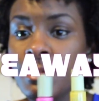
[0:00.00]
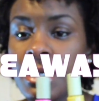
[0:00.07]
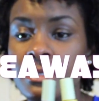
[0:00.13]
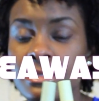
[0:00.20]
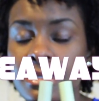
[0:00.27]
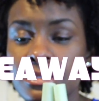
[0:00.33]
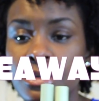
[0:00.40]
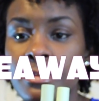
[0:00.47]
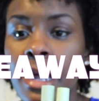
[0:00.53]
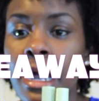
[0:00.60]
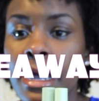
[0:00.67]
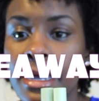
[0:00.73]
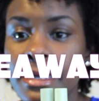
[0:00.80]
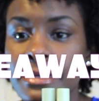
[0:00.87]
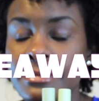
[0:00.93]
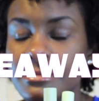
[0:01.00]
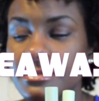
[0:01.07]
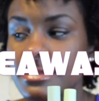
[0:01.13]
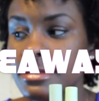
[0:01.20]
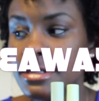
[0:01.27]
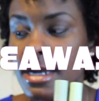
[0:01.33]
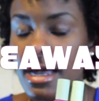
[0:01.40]
because these are mine,
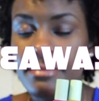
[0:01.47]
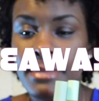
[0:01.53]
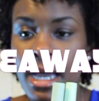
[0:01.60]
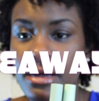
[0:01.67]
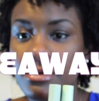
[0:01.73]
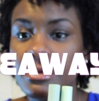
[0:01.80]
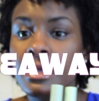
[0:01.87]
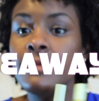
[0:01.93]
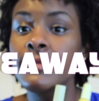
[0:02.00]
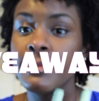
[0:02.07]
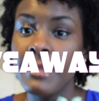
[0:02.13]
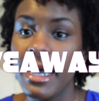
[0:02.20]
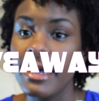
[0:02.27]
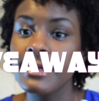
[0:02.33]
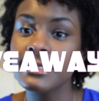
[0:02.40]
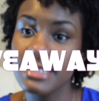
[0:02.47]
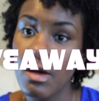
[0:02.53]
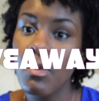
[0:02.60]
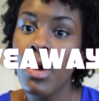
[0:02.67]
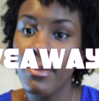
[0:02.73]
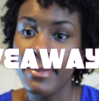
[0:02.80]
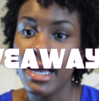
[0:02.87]
and I'm not going to give you mine because I want